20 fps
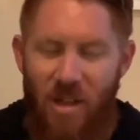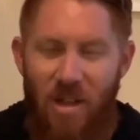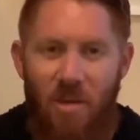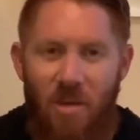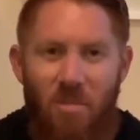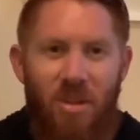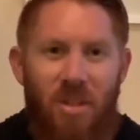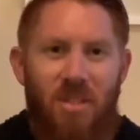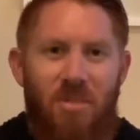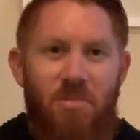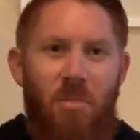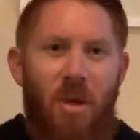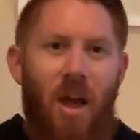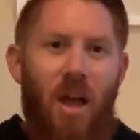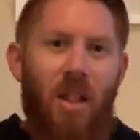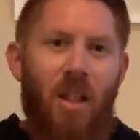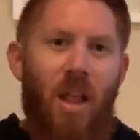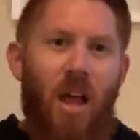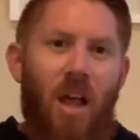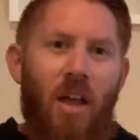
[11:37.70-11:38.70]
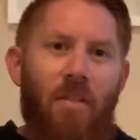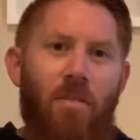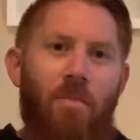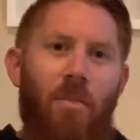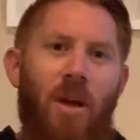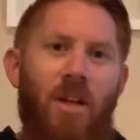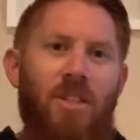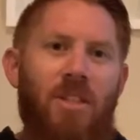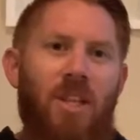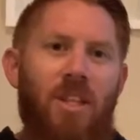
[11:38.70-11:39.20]
because my life,
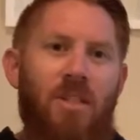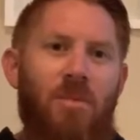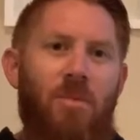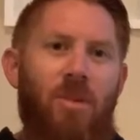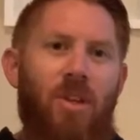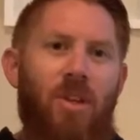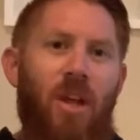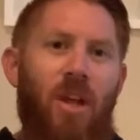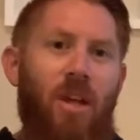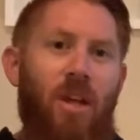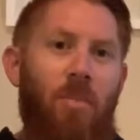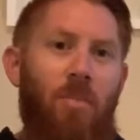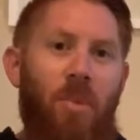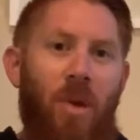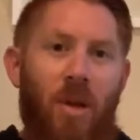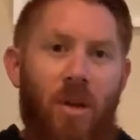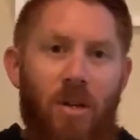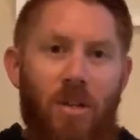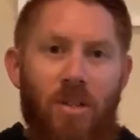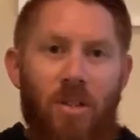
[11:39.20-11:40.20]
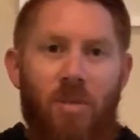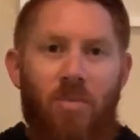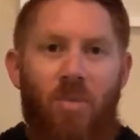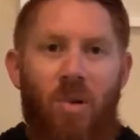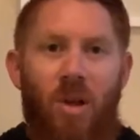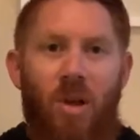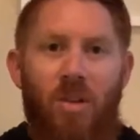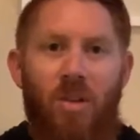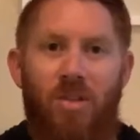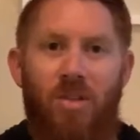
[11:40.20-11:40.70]
my testimony got compared to the
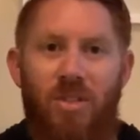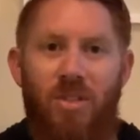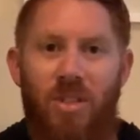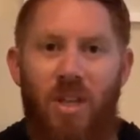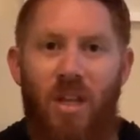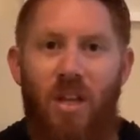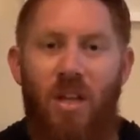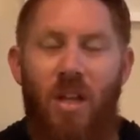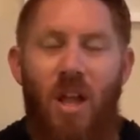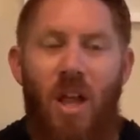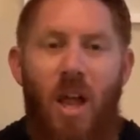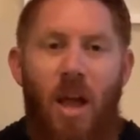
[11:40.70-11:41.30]
prodigal son,